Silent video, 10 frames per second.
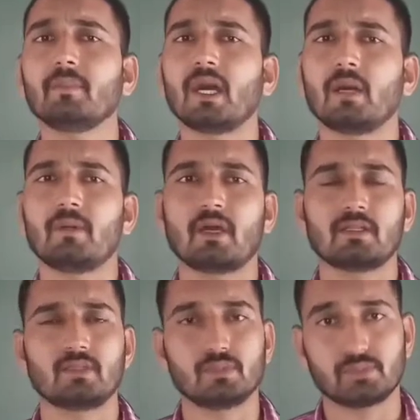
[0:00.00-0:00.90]
and
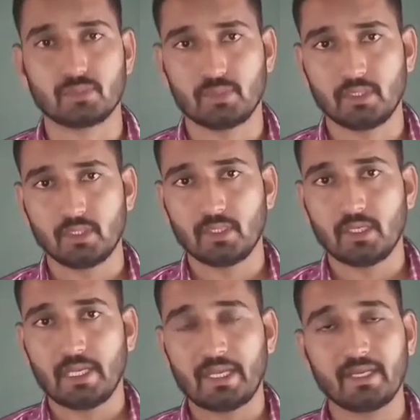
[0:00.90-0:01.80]
Mahabharata also.
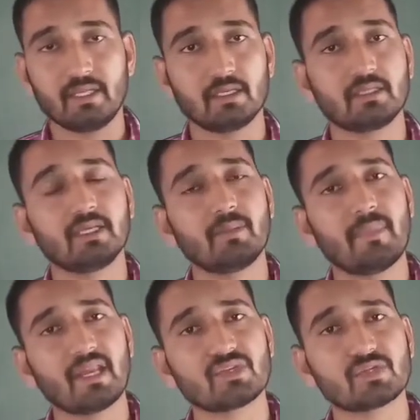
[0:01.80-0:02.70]
And here they are
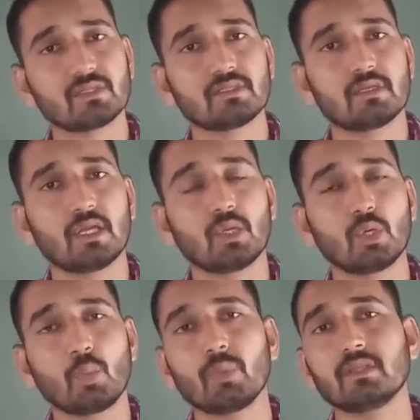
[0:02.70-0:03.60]
mentioned
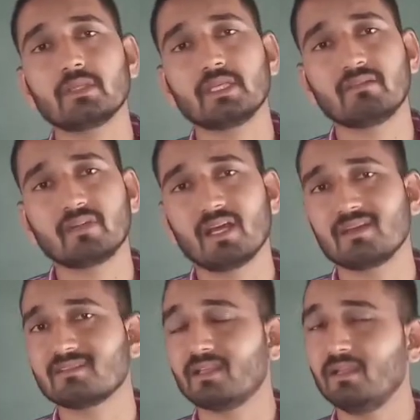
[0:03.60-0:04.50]
along with
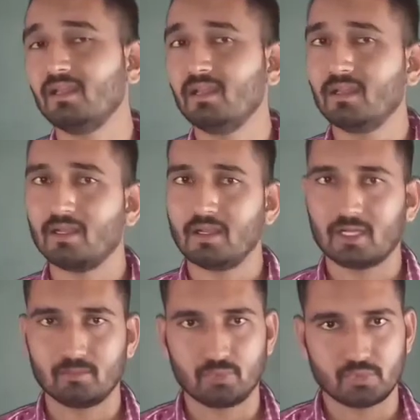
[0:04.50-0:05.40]
Yamanas and
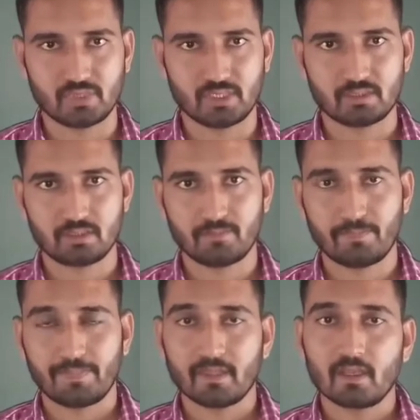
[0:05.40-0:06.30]
Kambojas.
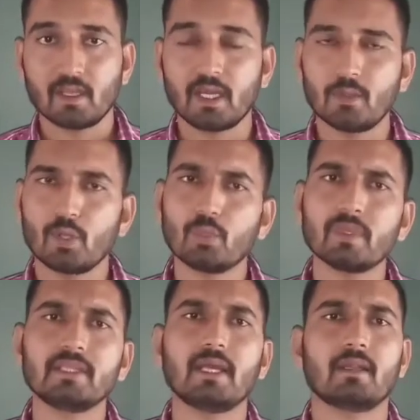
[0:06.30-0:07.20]
Along
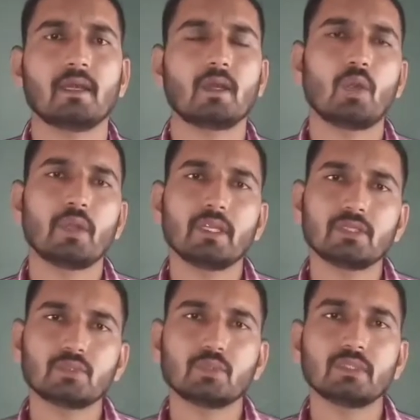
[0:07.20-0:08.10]
with that,
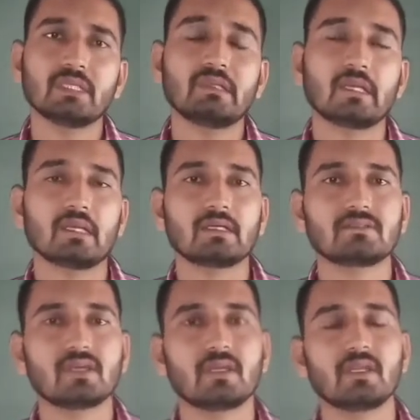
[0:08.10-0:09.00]
according to the
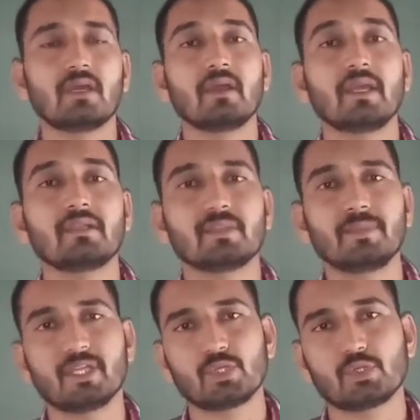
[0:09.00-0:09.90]
Kalkacharya
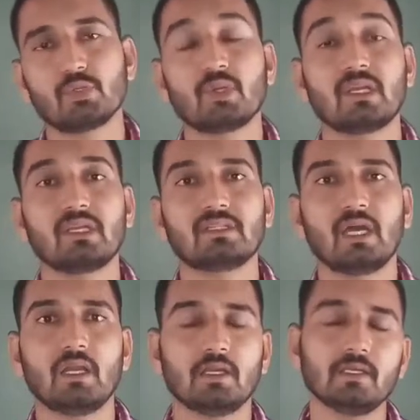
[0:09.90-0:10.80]
interpretation or
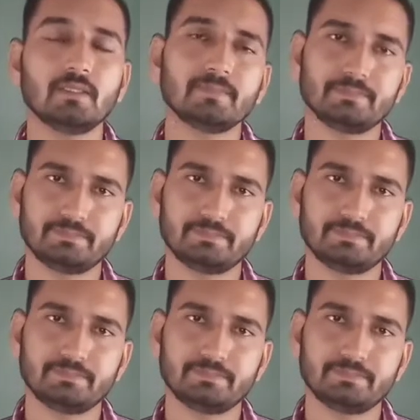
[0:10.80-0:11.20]
Kathana,